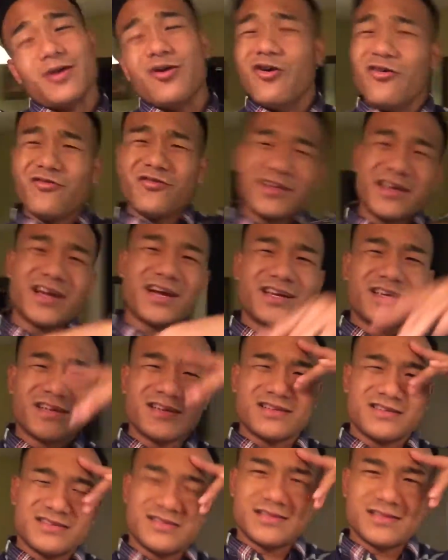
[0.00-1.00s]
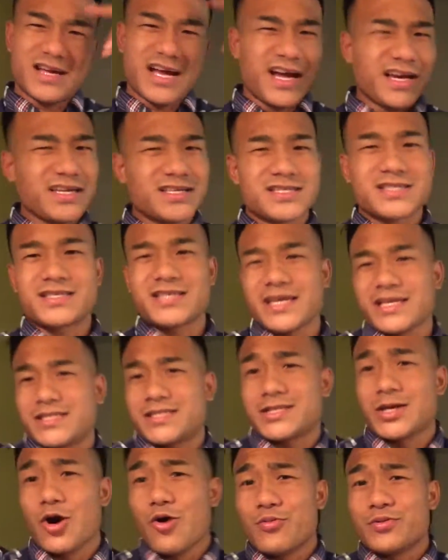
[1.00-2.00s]
Hopefully I can I can stay
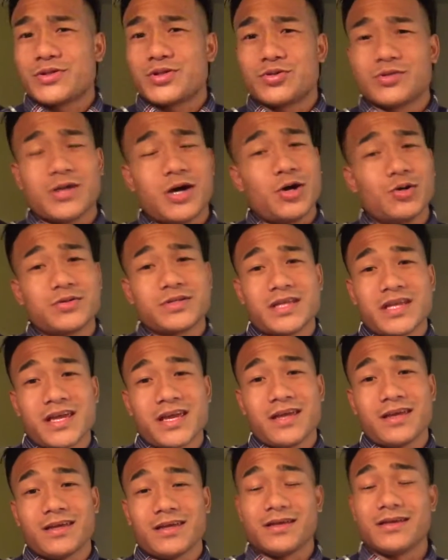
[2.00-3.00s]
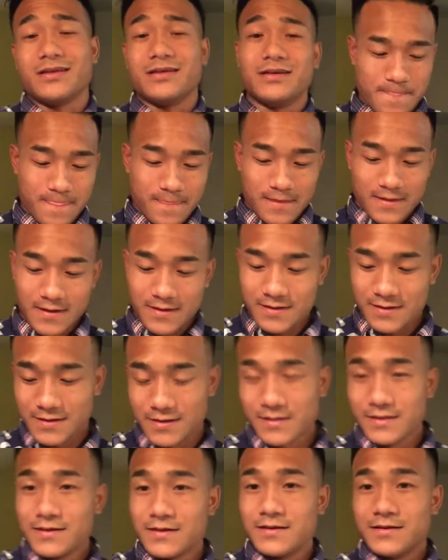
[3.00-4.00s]
sober through the whole thing and uh,
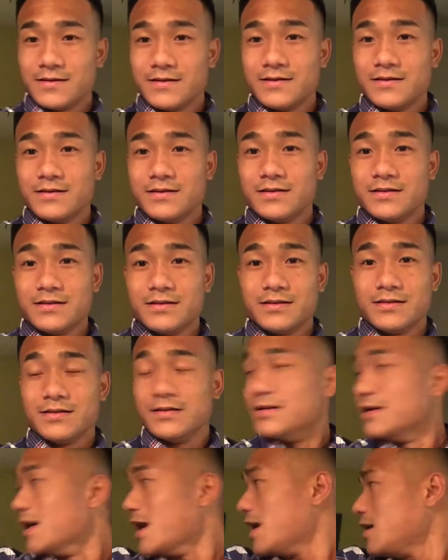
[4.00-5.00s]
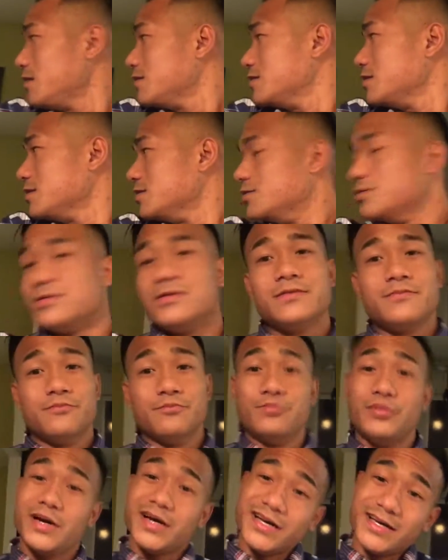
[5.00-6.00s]
I don't know,
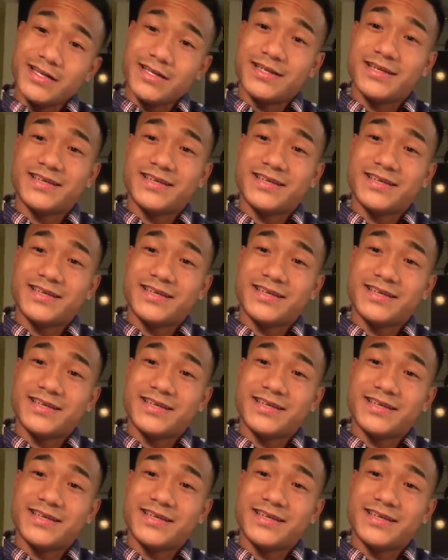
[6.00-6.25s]
but